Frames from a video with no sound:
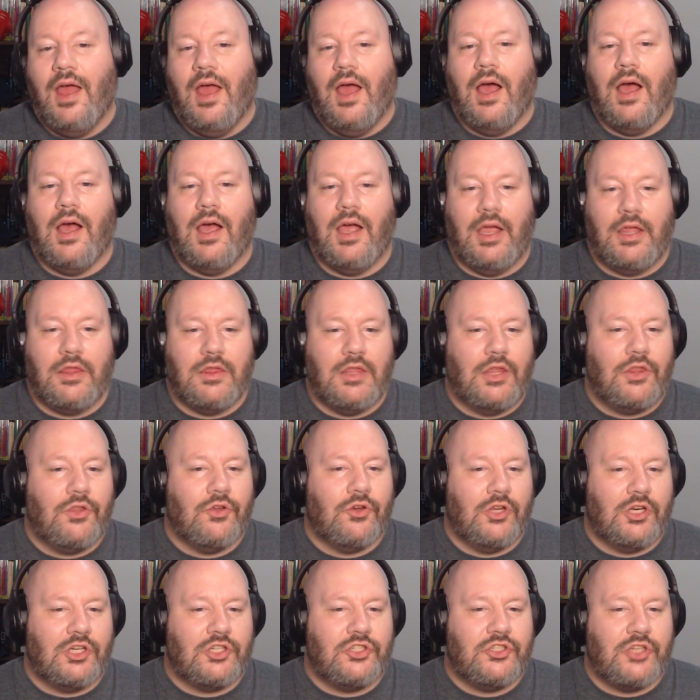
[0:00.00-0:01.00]
And then they're
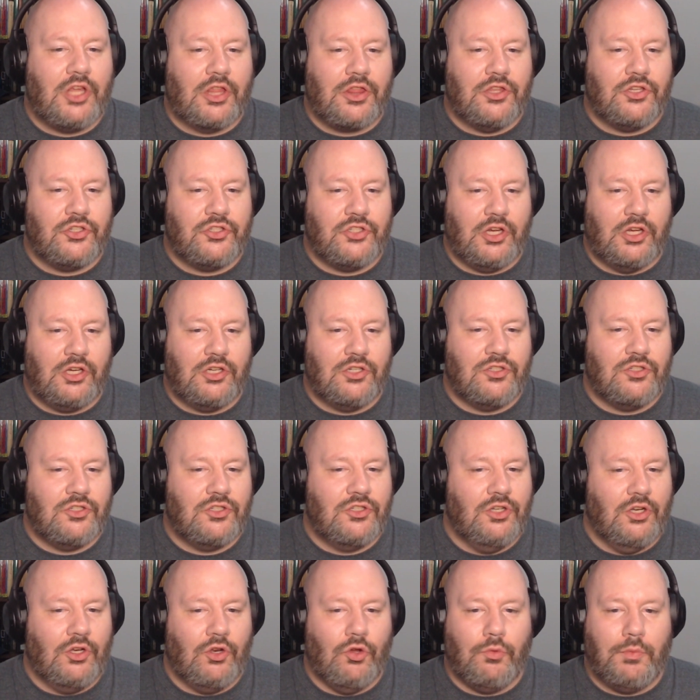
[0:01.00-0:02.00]
going to set the
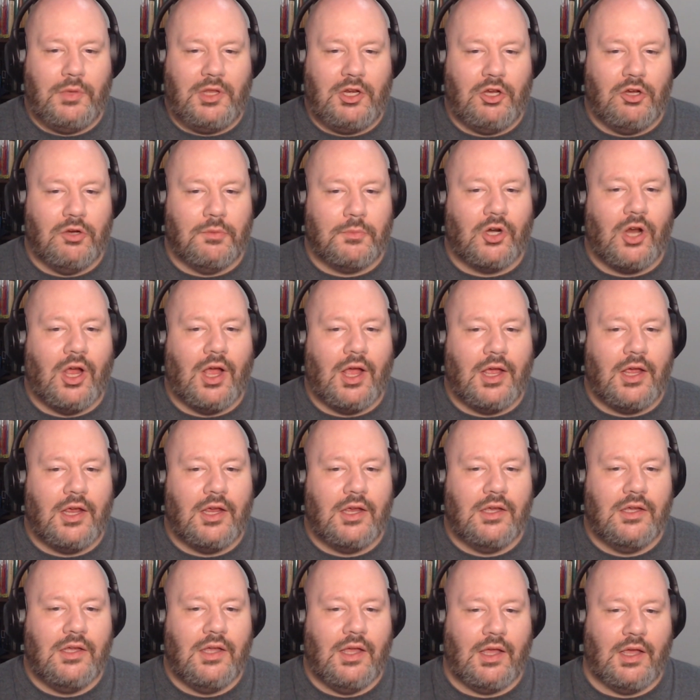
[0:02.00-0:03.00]
stakes, low, medium, or high.